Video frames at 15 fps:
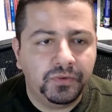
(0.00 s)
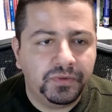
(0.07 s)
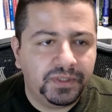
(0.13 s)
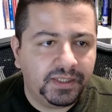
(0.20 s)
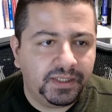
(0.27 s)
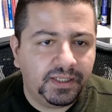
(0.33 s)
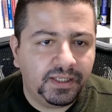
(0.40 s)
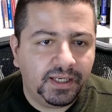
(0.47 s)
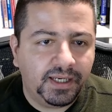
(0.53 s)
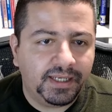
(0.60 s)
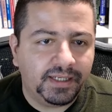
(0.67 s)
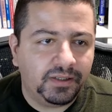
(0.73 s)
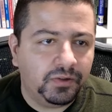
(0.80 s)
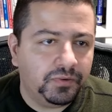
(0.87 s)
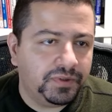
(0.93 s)
Lucid
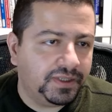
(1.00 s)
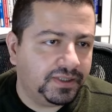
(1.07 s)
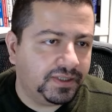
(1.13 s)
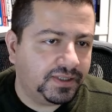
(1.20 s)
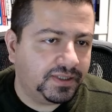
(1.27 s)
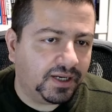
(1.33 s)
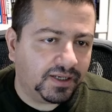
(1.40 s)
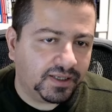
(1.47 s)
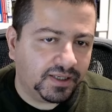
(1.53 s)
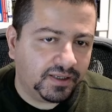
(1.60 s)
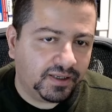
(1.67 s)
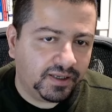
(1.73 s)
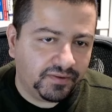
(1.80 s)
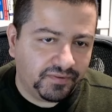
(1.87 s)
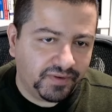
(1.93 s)
and Lucid stock
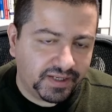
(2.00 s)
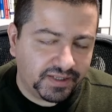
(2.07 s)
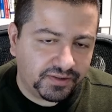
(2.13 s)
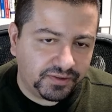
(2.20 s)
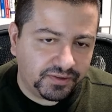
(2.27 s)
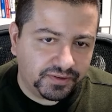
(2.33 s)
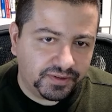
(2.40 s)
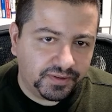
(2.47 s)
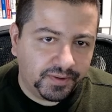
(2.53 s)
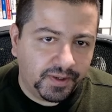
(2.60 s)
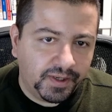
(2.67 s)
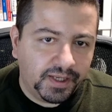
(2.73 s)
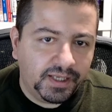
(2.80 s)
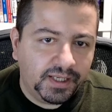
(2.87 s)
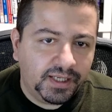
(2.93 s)
investors.
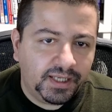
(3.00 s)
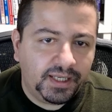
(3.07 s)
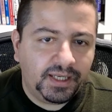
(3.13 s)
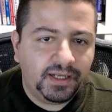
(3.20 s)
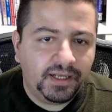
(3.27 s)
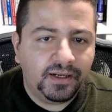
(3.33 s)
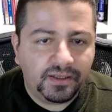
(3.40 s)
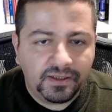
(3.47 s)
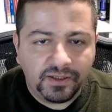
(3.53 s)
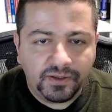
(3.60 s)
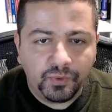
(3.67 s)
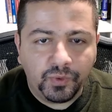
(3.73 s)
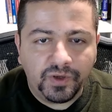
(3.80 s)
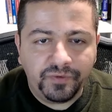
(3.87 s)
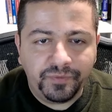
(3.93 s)
In the
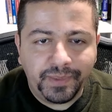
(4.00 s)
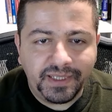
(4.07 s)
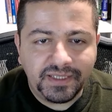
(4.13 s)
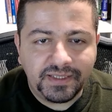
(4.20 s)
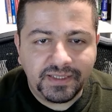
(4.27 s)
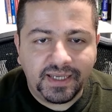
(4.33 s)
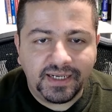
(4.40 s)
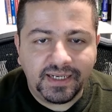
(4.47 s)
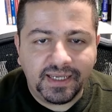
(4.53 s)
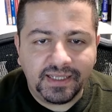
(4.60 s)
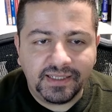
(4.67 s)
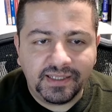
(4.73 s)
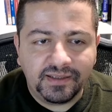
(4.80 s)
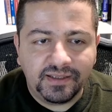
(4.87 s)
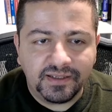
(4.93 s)
twelve months that
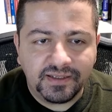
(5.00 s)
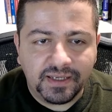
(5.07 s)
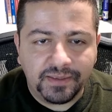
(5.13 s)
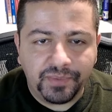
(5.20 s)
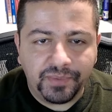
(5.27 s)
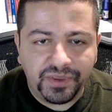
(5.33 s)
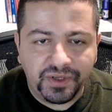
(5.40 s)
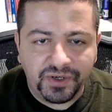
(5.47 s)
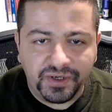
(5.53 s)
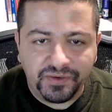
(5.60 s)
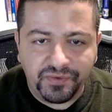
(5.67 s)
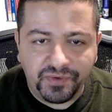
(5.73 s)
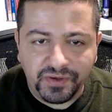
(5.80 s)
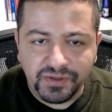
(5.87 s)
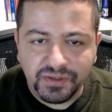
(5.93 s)
ended December
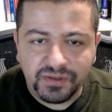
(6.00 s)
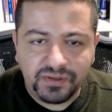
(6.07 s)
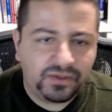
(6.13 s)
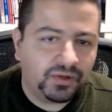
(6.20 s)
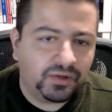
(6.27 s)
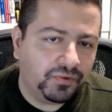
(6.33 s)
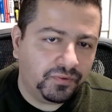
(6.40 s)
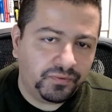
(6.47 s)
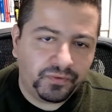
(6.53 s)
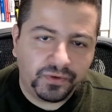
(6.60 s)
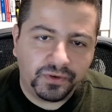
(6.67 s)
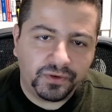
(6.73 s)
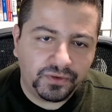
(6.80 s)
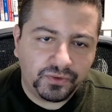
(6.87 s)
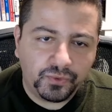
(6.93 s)
thirty-first, so
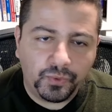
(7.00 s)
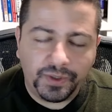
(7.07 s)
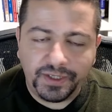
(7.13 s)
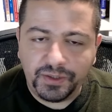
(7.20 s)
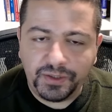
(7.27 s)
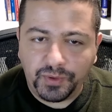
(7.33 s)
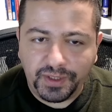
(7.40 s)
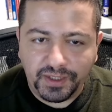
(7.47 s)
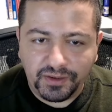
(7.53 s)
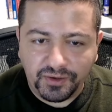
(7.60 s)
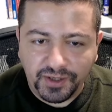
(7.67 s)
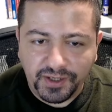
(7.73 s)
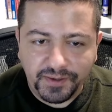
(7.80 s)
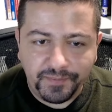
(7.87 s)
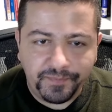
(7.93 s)
for twenty
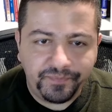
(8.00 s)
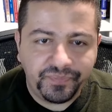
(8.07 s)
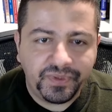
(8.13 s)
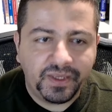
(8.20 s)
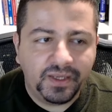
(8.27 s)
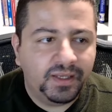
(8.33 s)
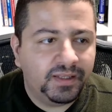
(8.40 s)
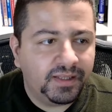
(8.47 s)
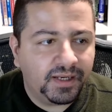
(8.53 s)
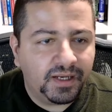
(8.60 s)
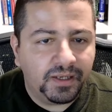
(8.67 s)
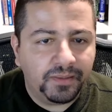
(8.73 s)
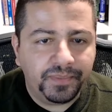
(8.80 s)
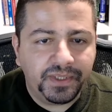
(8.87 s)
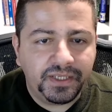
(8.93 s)
twenty-three, the
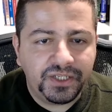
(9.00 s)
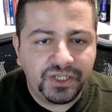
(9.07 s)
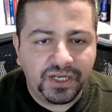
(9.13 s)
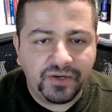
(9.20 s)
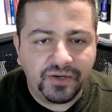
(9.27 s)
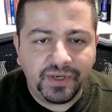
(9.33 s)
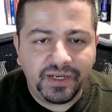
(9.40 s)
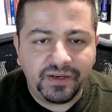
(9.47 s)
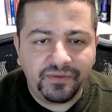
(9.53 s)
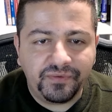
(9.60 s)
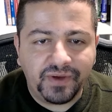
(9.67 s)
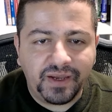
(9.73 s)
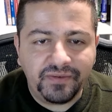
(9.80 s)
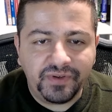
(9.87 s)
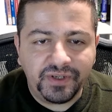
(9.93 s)
company generated
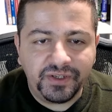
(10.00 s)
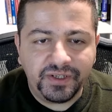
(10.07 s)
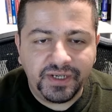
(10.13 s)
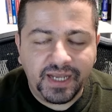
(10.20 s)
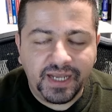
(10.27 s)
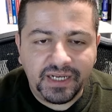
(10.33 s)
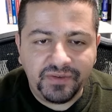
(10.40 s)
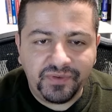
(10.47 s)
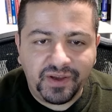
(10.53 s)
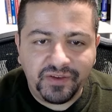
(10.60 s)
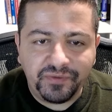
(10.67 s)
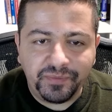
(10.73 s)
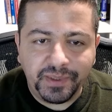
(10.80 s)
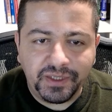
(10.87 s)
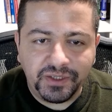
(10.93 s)
five hundred
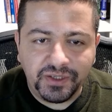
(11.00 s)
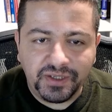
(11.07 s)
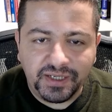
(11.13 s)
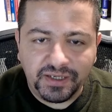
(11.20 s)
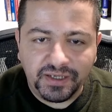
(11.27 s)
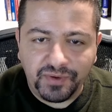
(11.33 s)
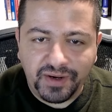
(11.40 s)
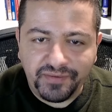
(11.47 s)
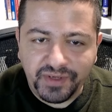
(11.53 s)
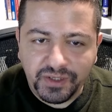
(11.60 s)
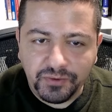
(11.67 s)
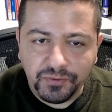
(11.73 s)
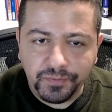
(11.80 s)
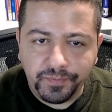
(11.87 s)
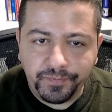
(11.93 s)
ninety-five million dollars in
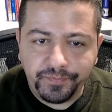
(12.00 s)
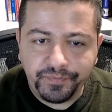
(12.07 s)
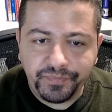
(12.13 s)
revenue.